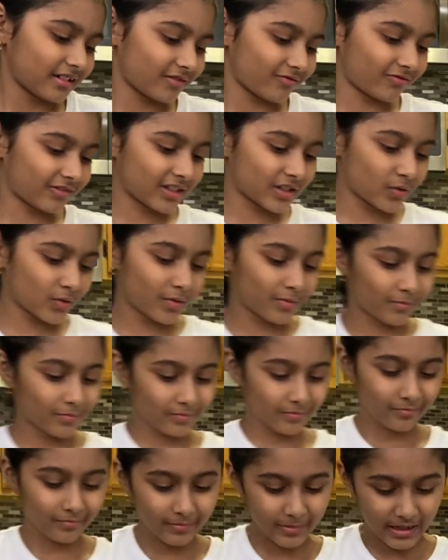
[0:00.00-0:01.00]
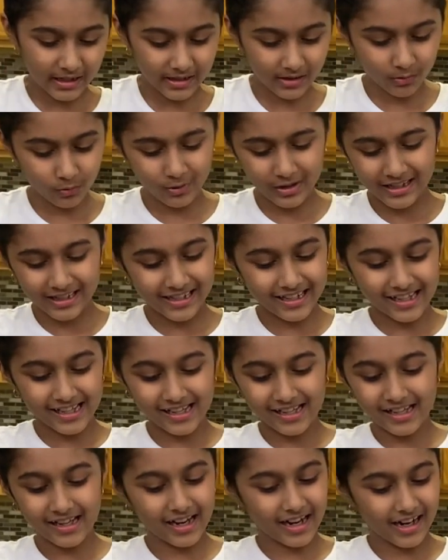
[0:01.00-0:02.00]
Once we whisk
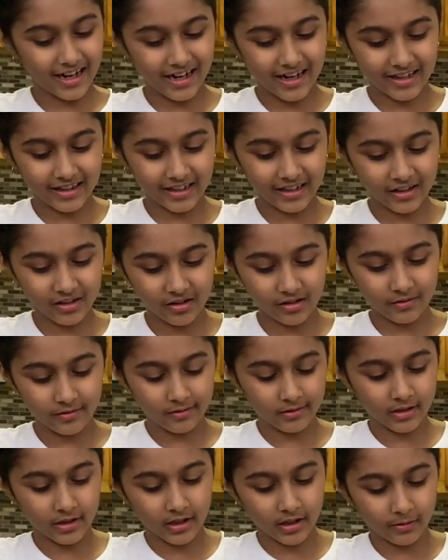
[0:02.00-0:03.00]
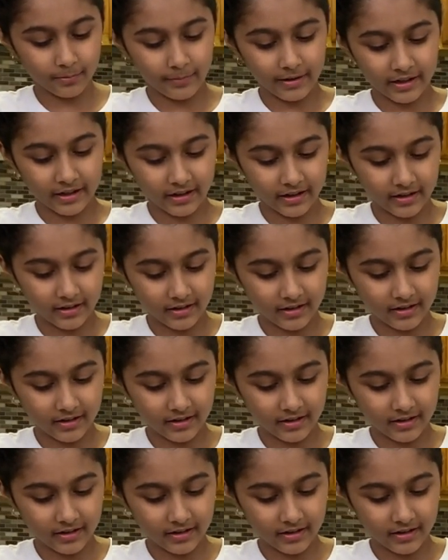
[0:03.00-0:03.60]
it, I think it'll turn better.